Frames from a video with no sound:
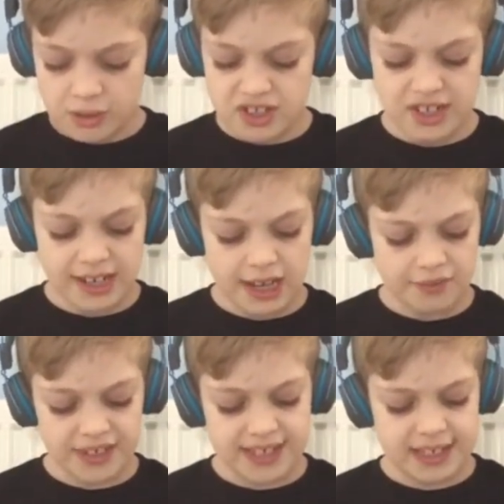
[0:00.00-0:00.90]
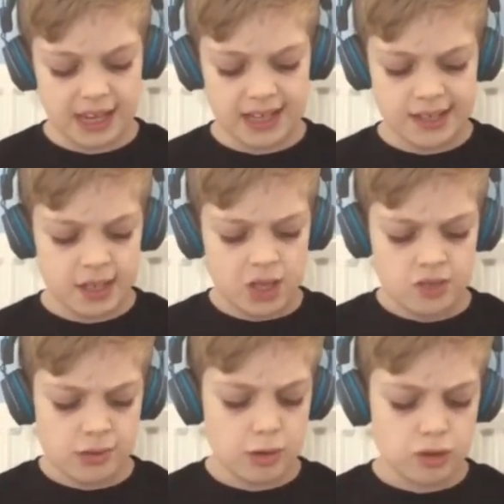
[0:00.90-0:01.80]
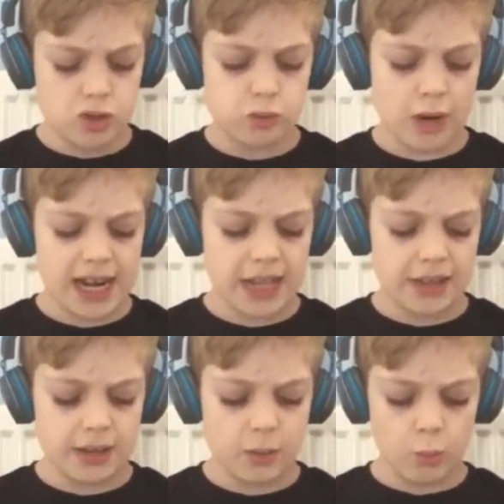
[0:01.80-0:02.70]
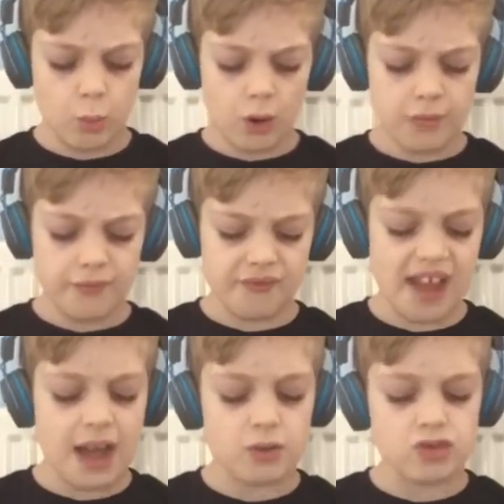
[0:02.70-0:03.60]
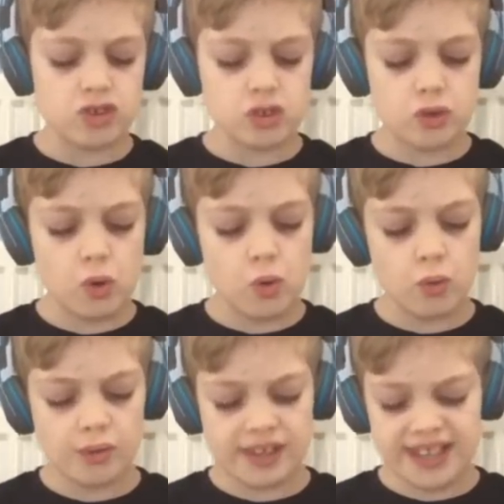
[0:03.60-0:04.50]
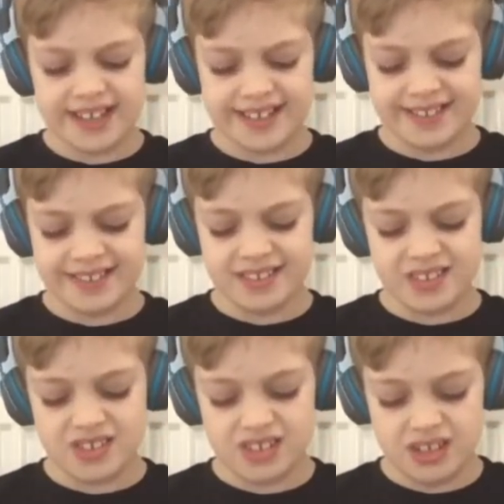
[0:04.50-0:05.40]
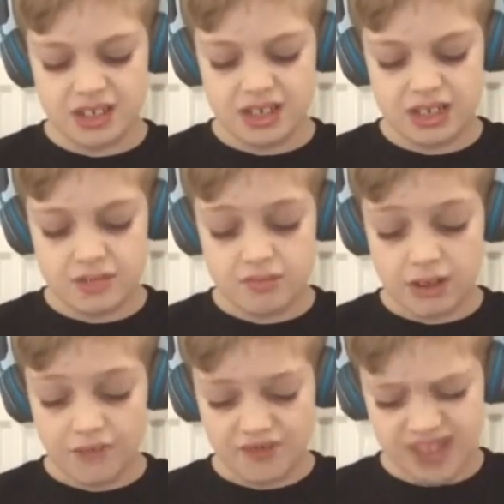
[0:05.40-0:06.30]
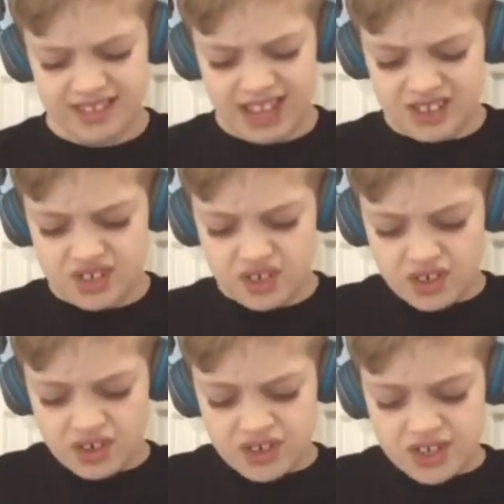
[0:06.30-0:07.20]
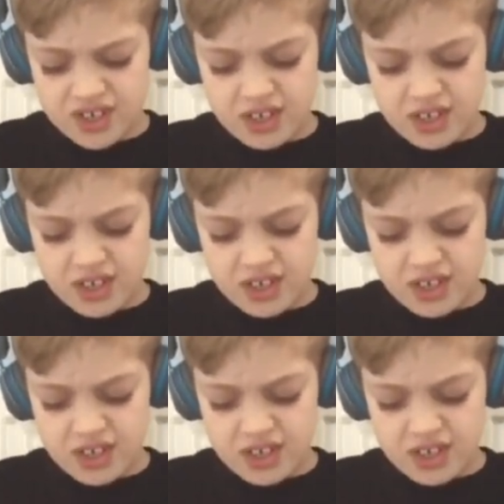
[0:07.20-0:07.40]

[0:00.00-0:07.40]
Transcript: what did I even get? So I got 21,000 coins. I think that's good.